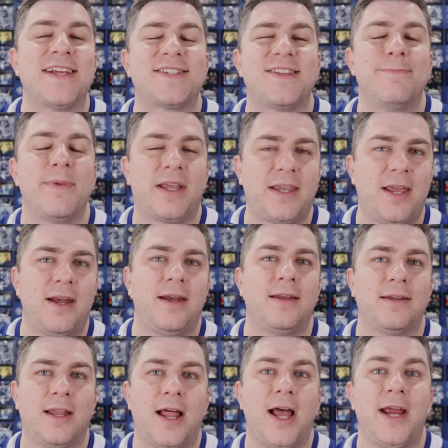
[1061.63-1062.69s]
as the
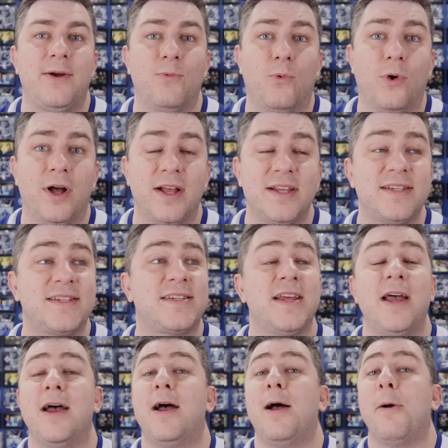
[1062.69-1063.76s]
MacKinnon line was,
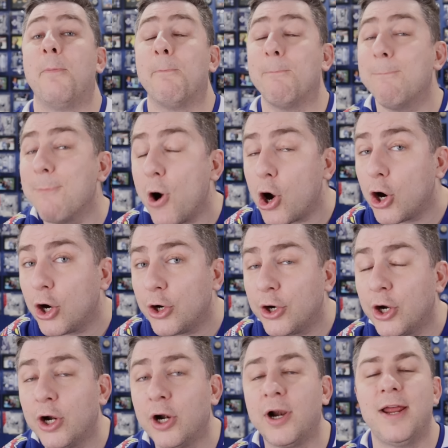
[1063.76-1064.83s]

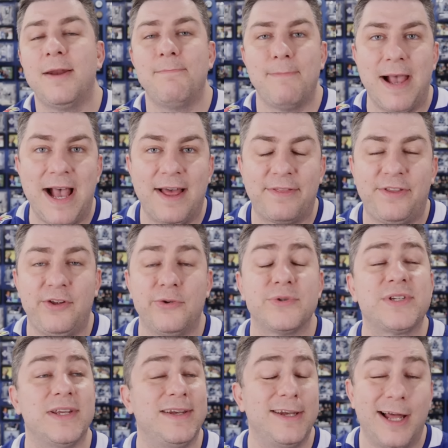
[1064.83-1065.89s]
Marner and
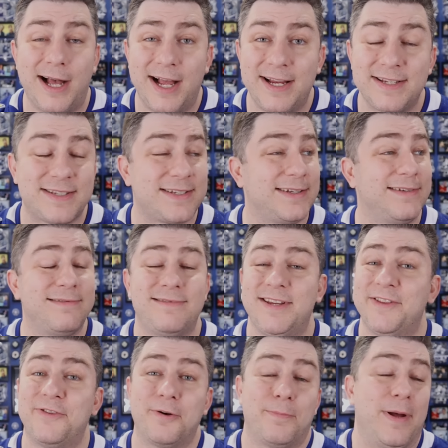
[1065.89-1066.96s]
Matthews and Knies
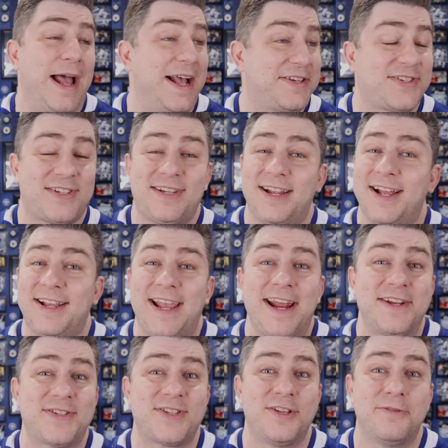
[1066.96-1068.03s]
did their best
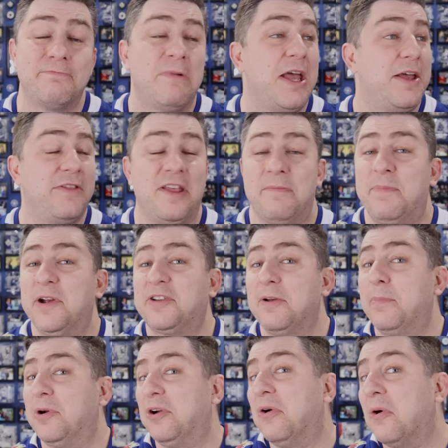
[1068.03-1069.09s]
against them. They picked
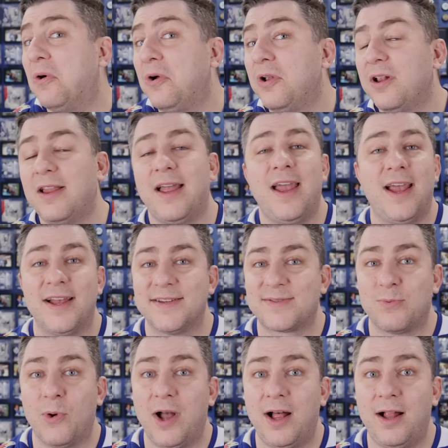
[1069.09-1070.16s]
up a goal
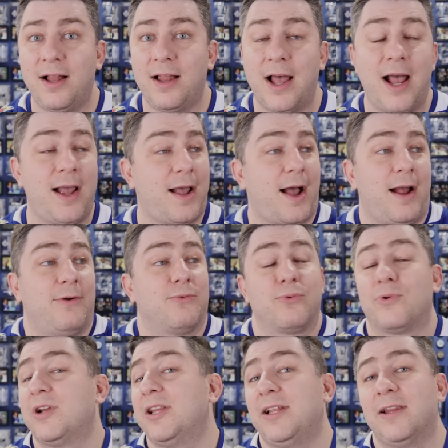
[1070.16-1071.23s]
as well. I, I
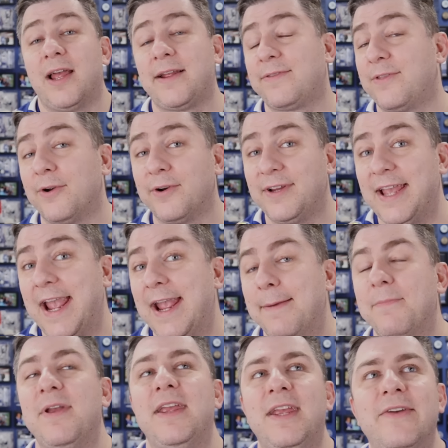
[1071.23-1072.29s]
really liked their
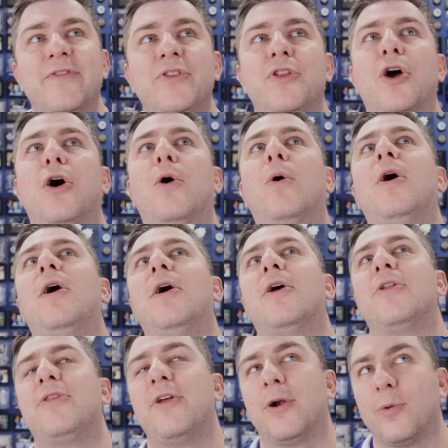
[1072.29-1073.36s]
game, even though
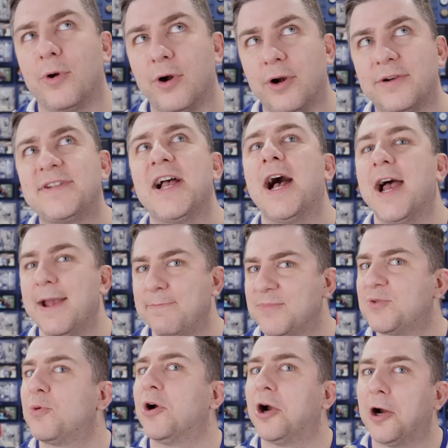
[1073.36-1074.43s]
there were
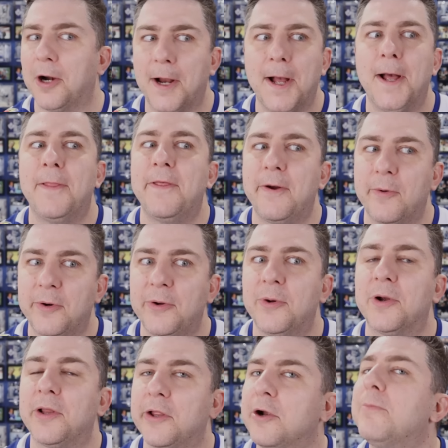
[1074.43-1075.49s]
times where uh, they were
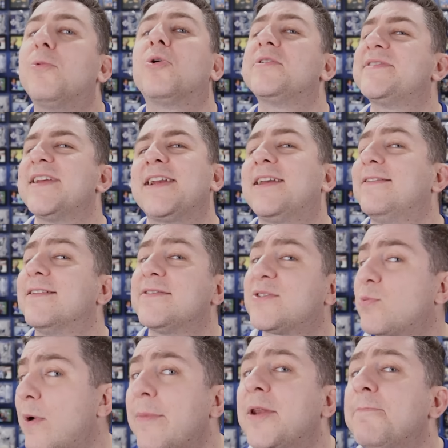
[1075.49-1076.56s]
doing a little more sinking than
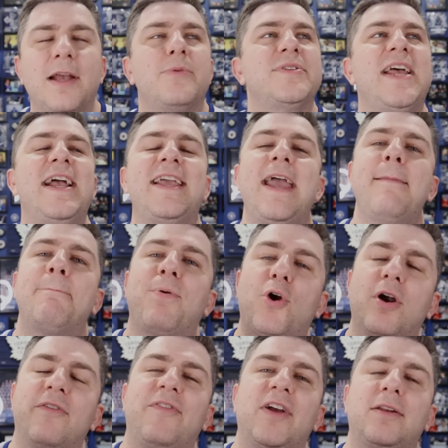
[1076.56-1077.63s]
swimming. Like, was that game
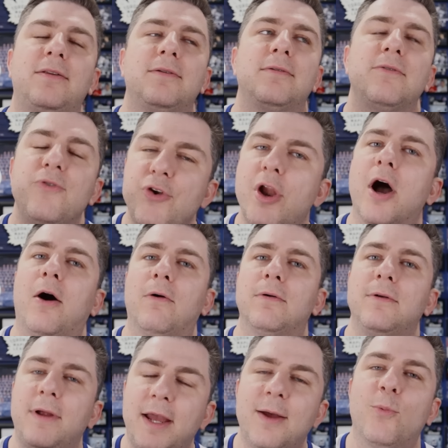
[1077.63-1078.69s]
perfect? No,
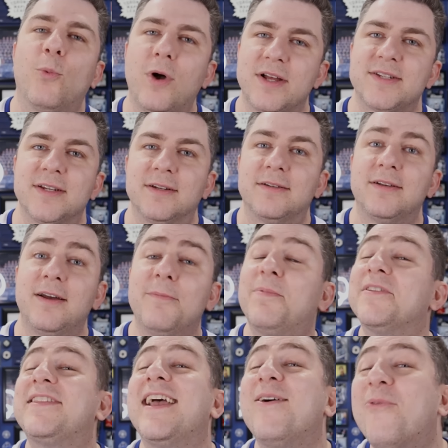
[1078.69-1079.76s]
it wasn't.
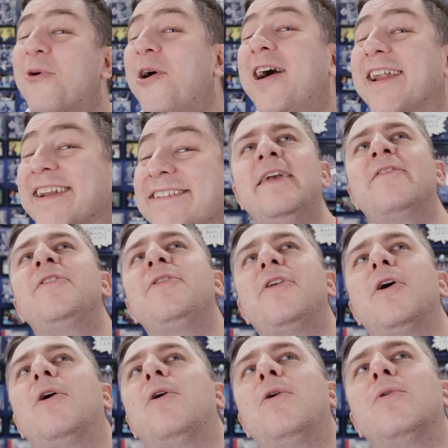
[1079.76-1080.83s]
But they won. Even
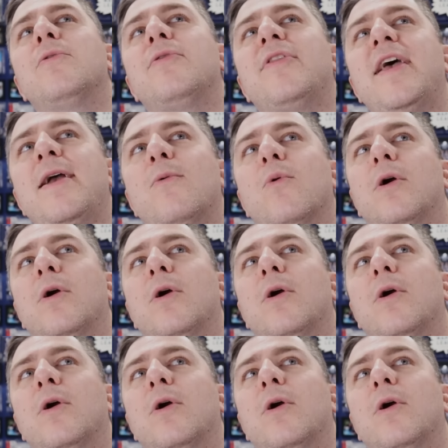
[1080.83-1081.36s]
though they